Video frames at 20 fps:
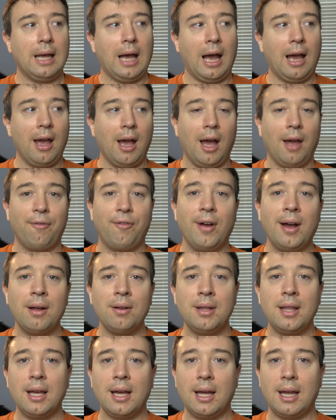I
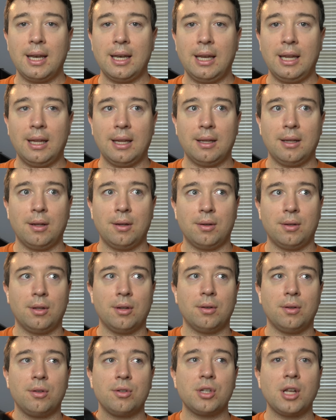found that
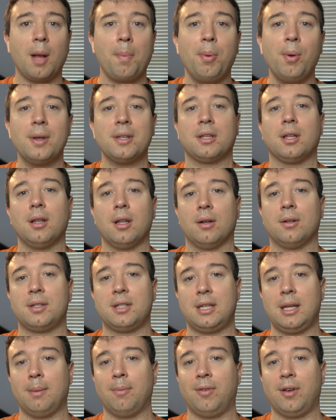there's a couple ways to load
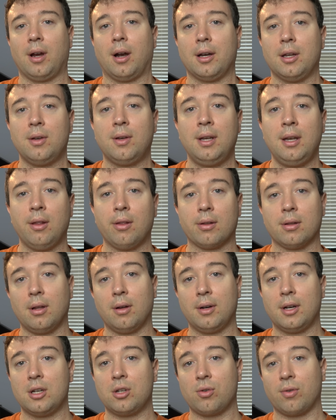Steam VR. You can either
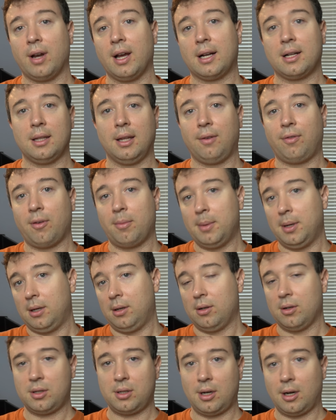load it directly from
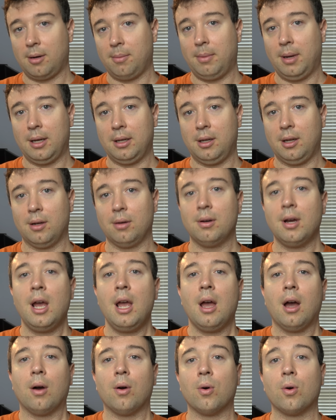in your start menu,
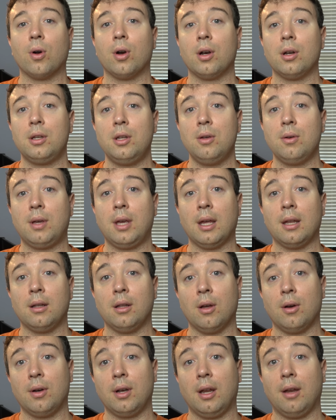or you
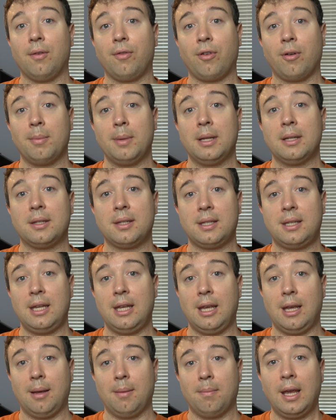can load it from in
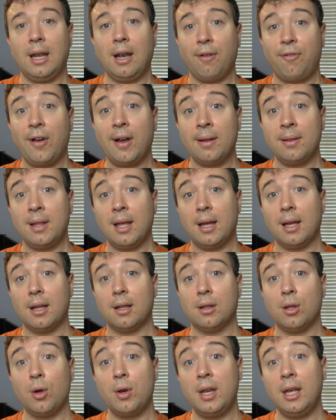Steam. And I found
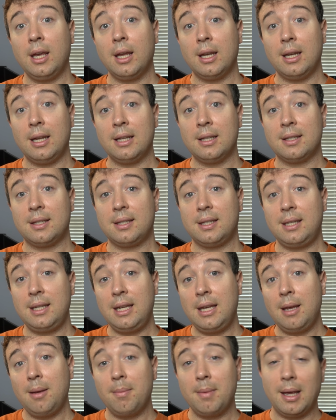that loading it in
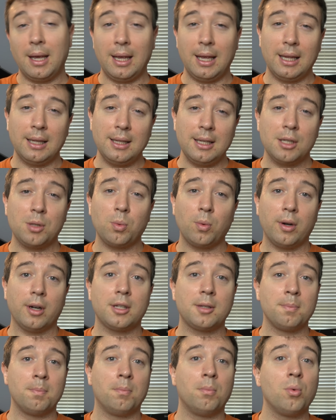Steam at least
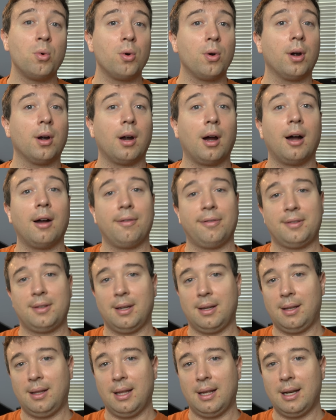works more
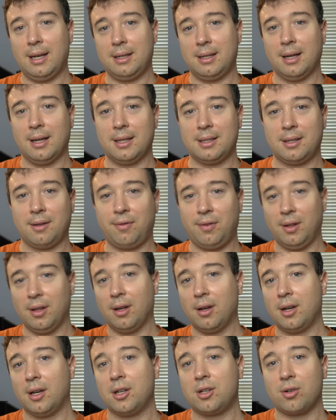often than it does if you
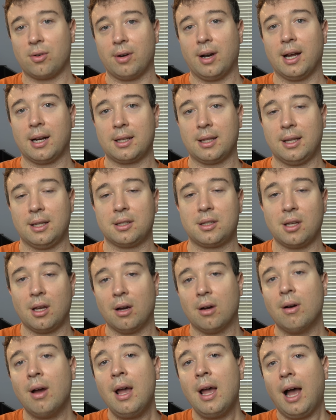load it directly.
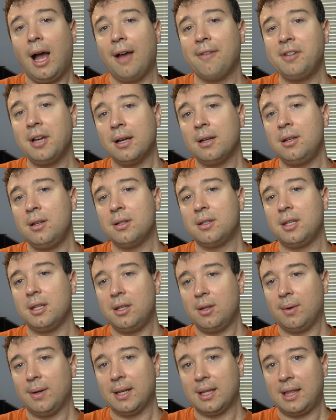So I've gotten used to
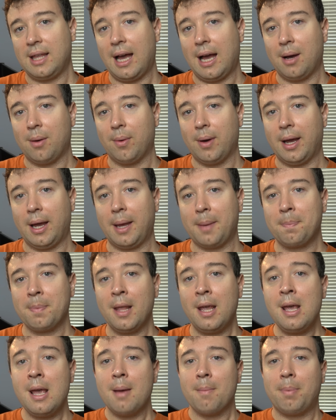doing it that way.
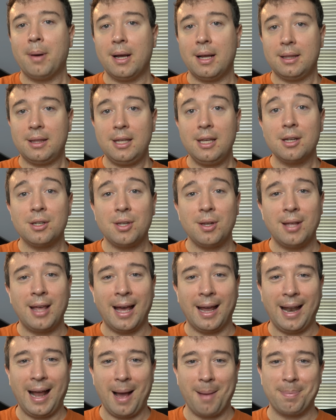But the issue
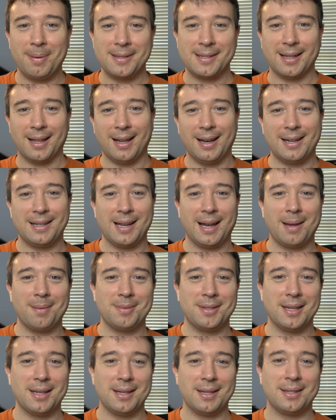that happens a lot of
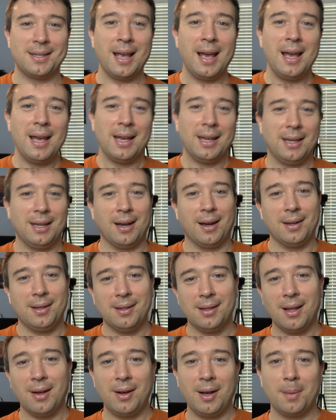times is, you know,
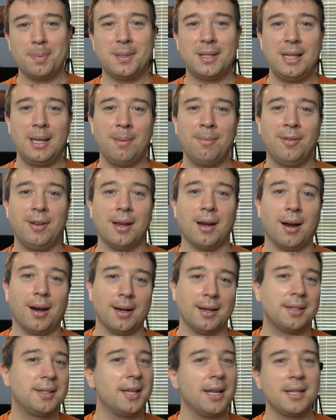you load up Steam
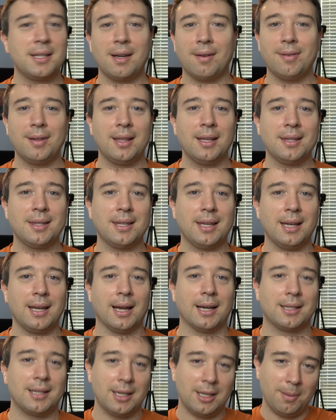VR, it says everything's
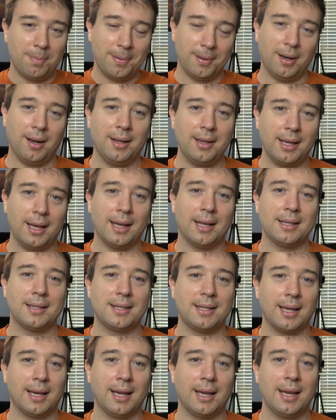connected, you put on the
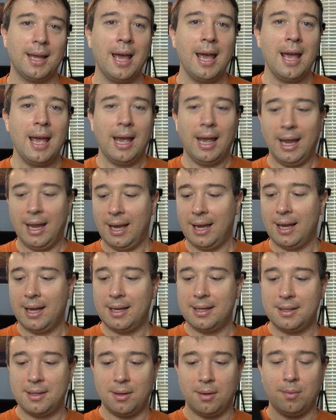headset,
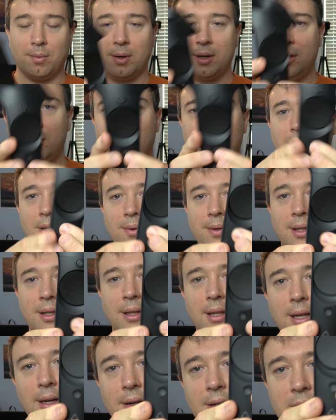and what you do
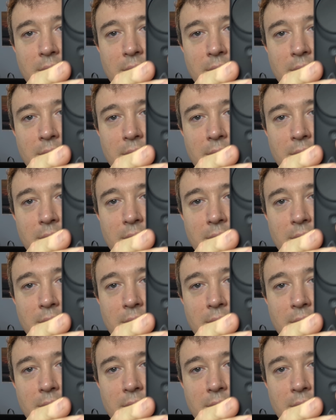in there